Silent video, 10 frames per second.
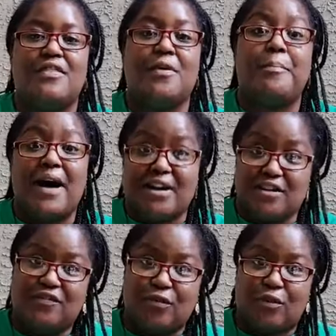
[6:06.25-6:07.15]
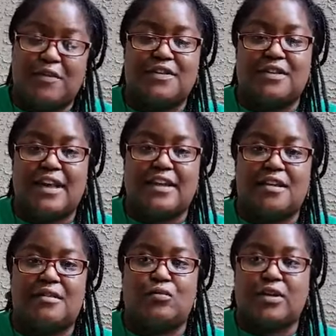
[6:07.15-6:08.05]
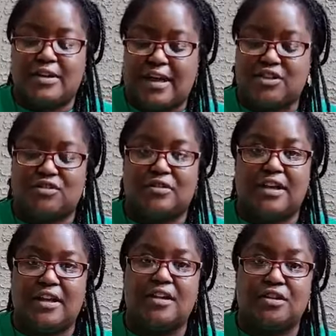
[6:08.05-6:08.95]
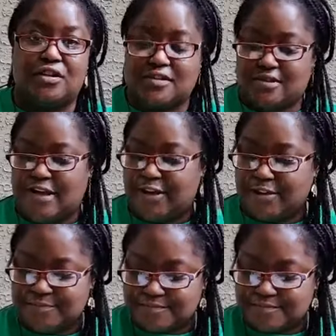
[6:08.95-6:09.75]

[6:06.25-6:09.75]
the body form of the lichen, what it actually looks like.